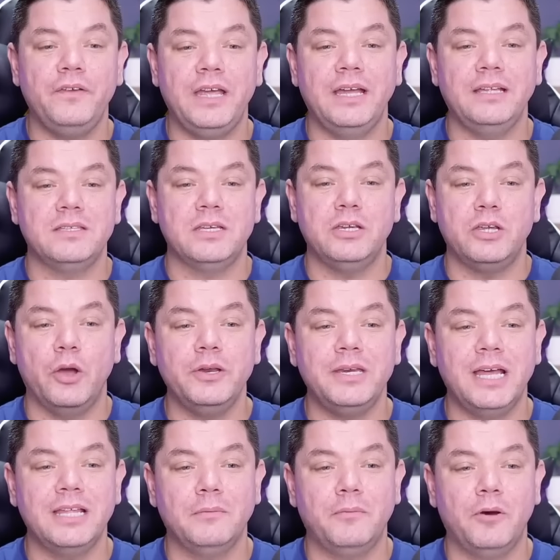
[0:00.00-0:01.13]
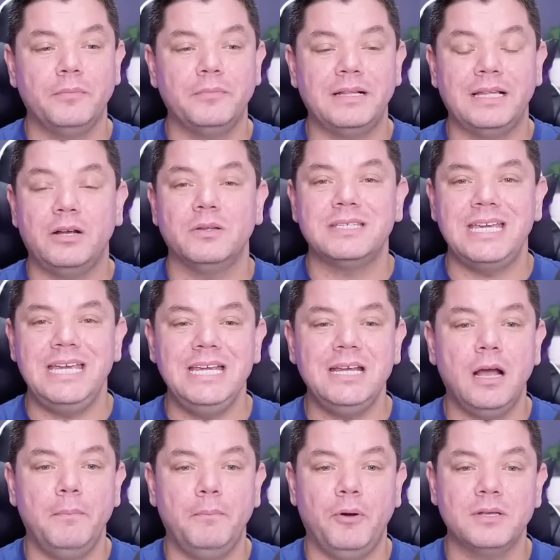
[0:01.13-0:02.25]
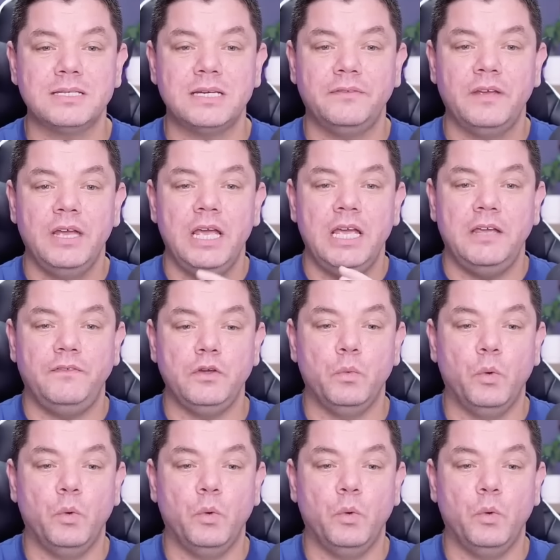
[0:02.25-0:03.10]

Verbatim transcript: forget to go down the bottom, click onto Income Positive if